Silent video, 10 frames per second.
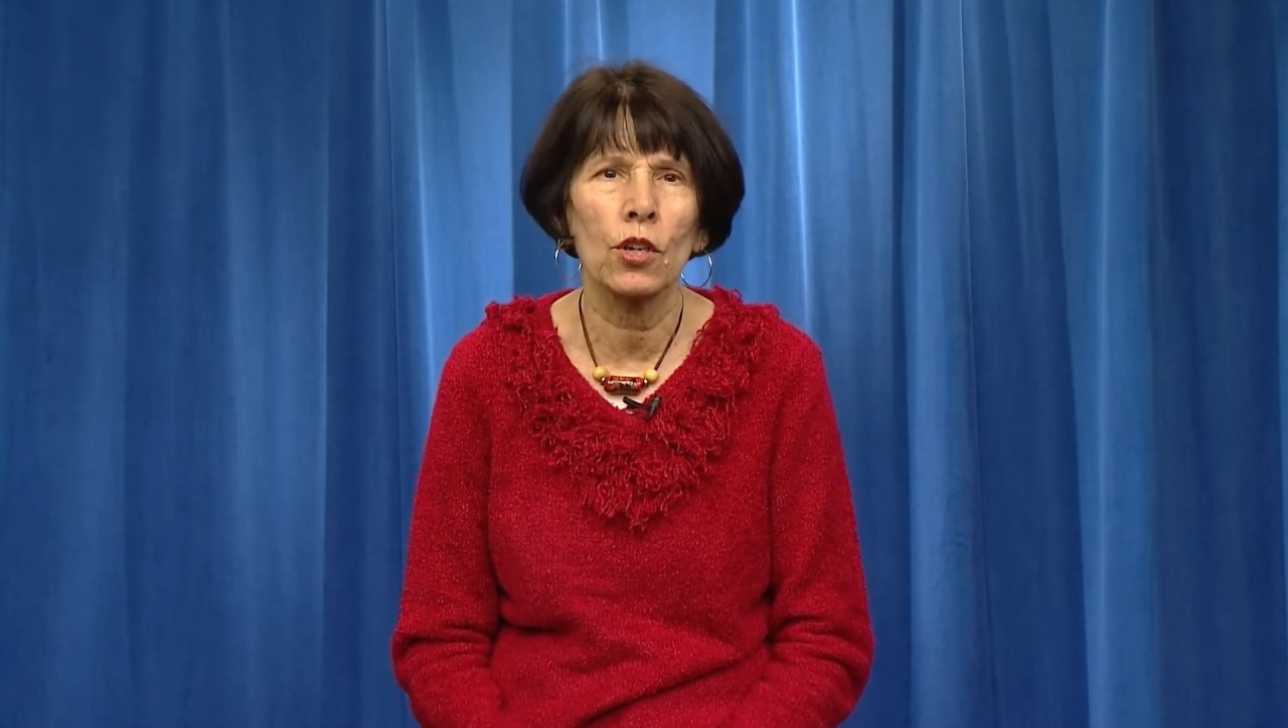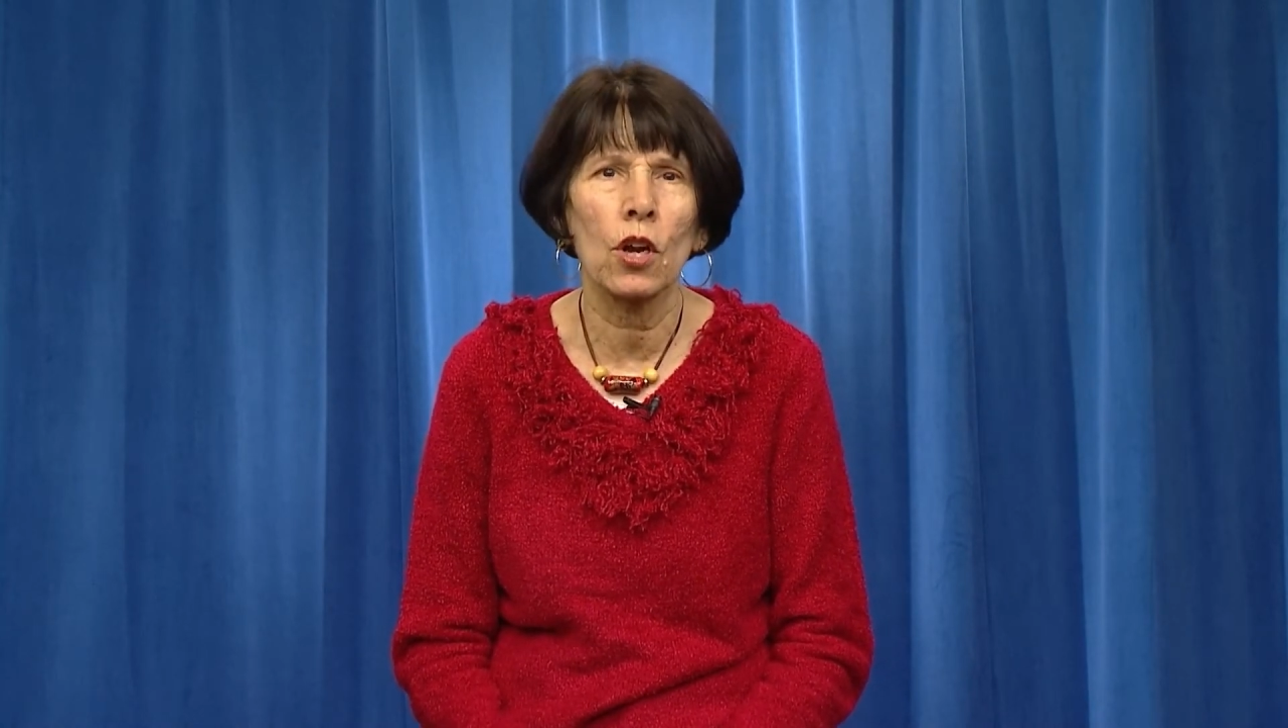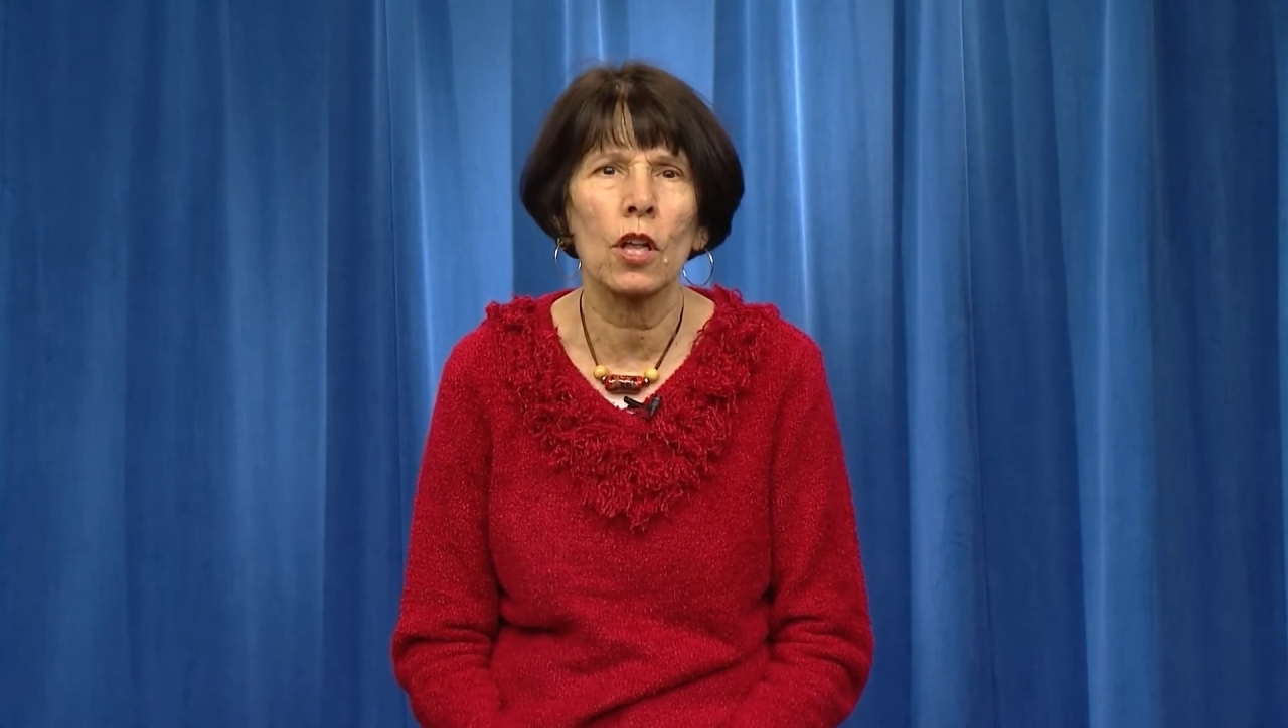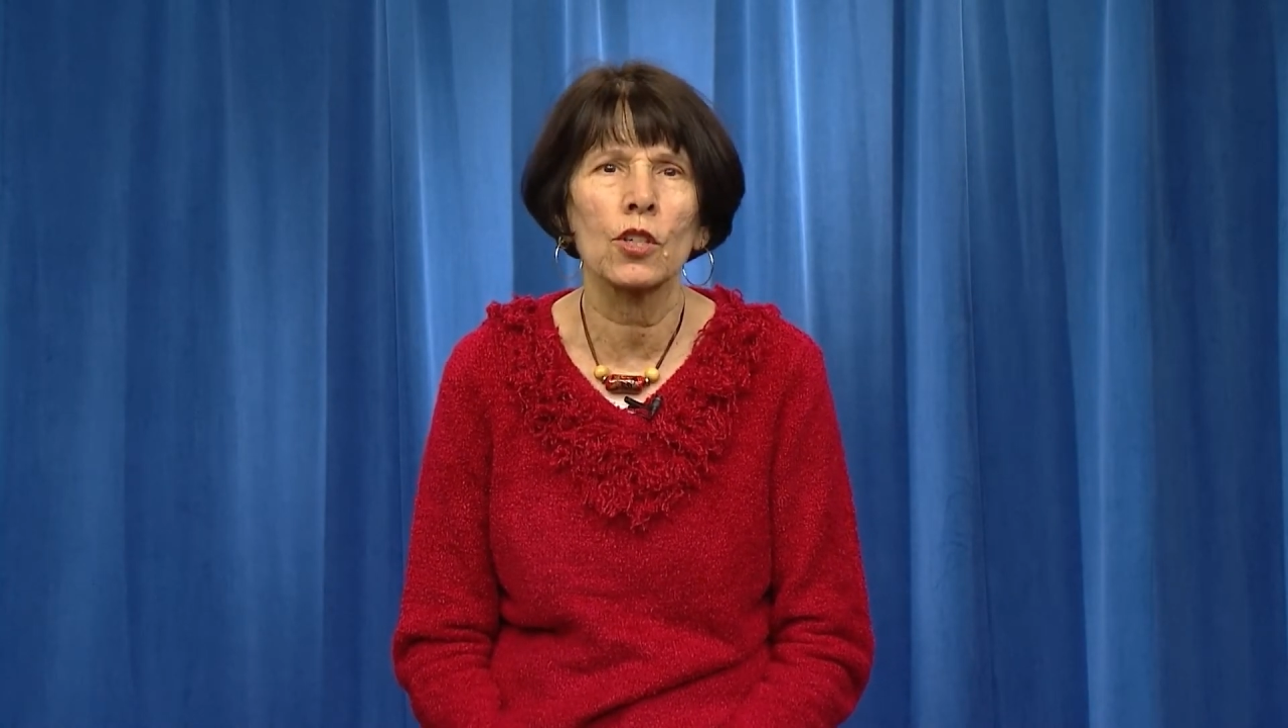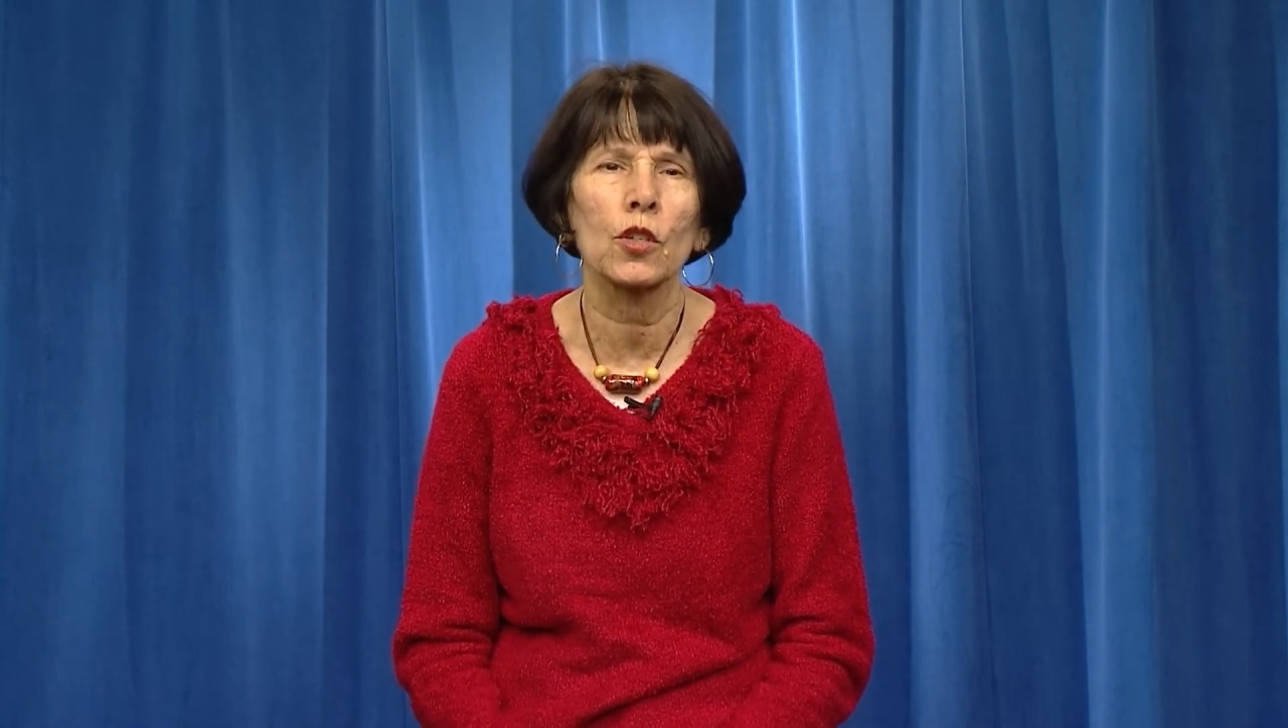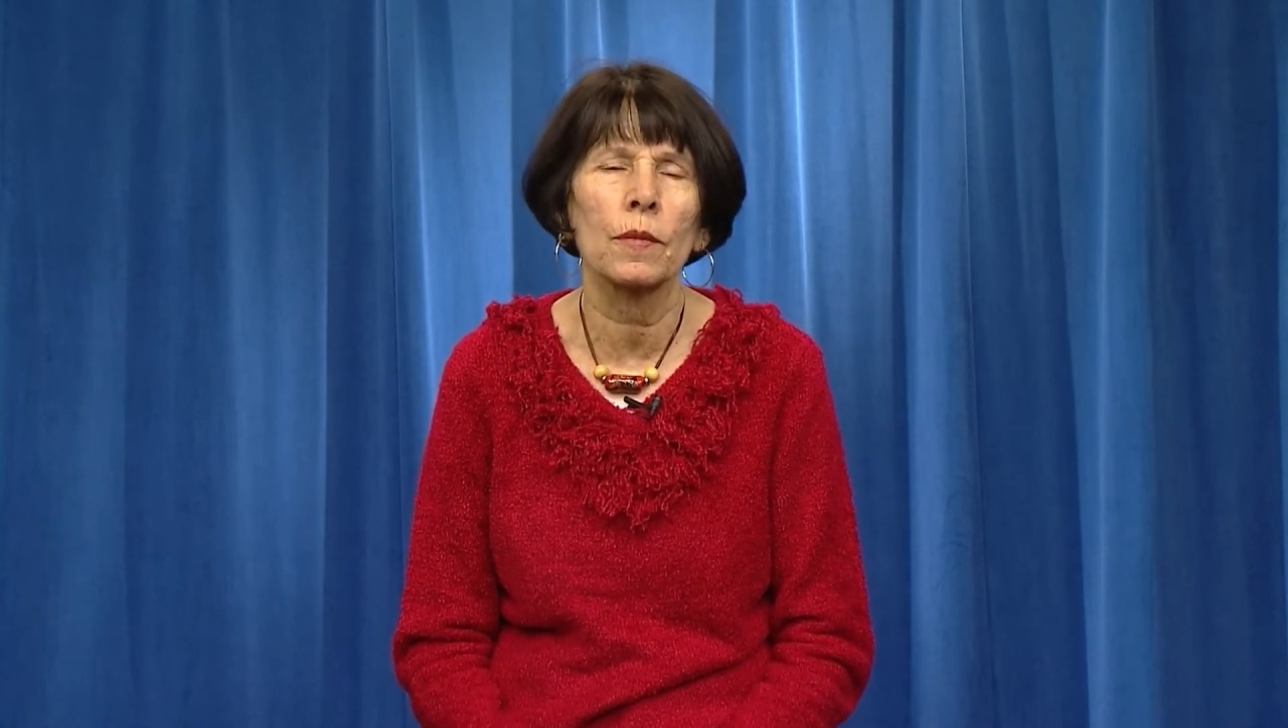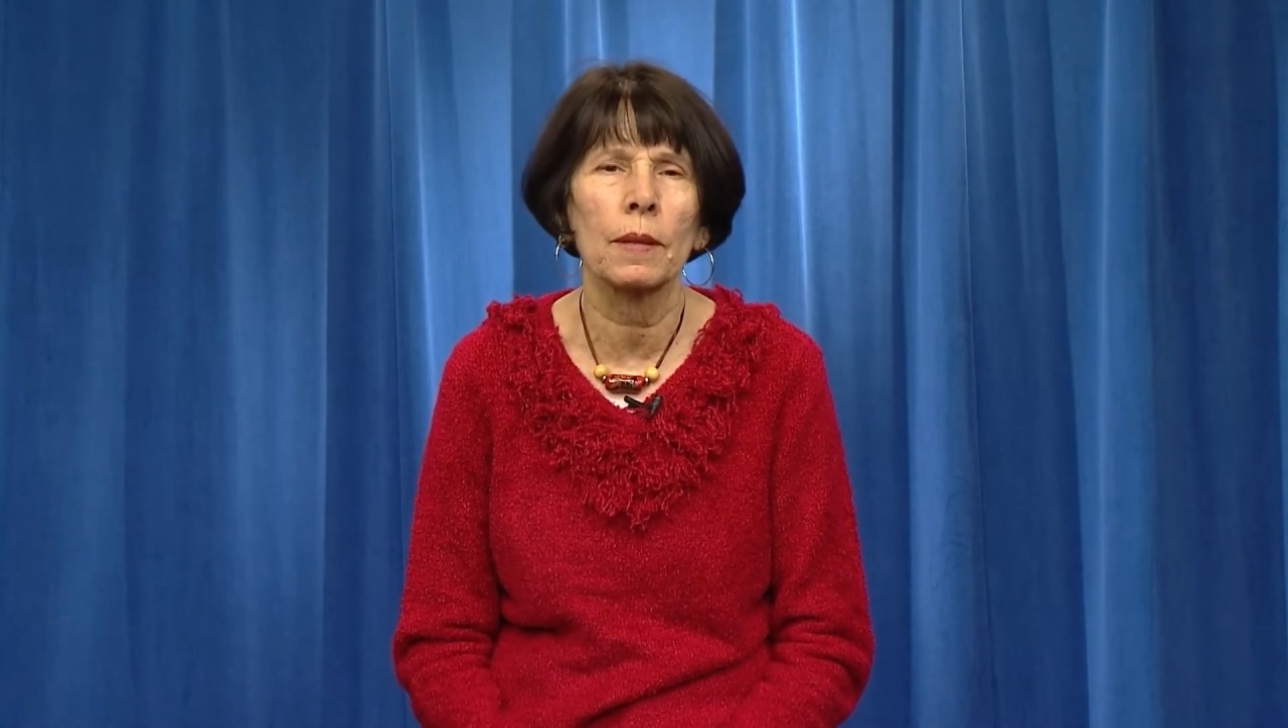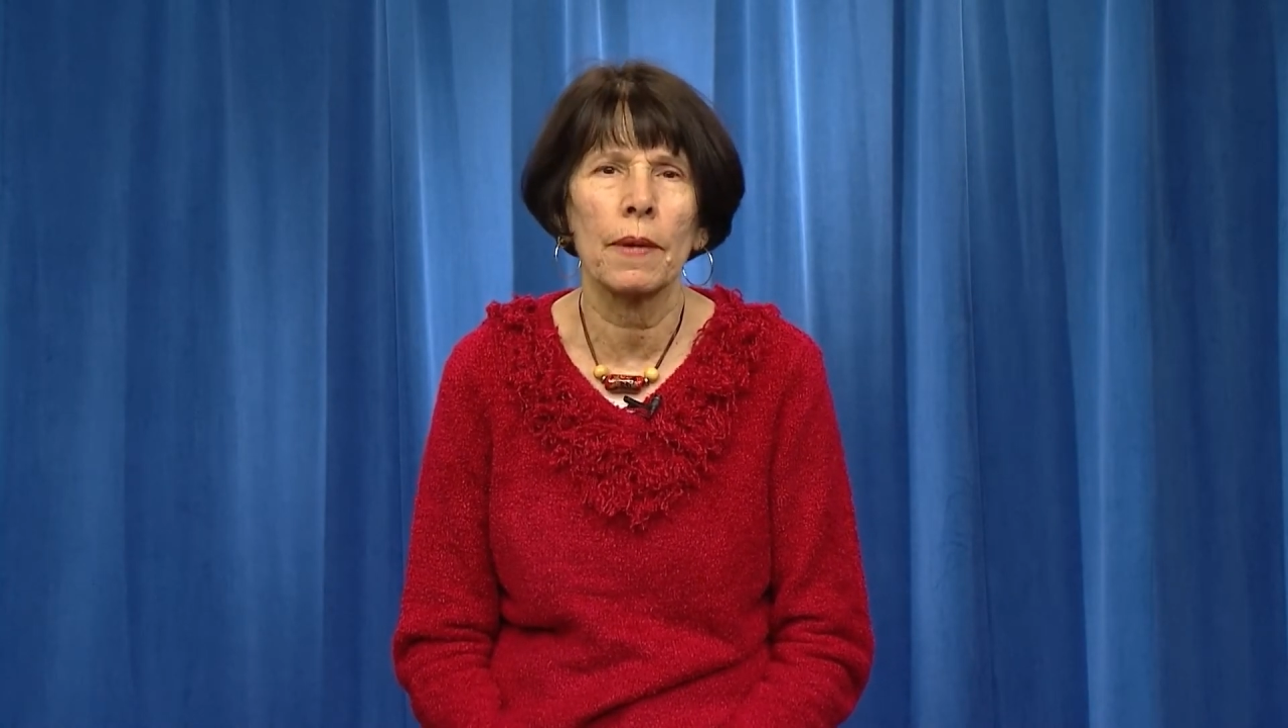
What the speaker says: knowledgeable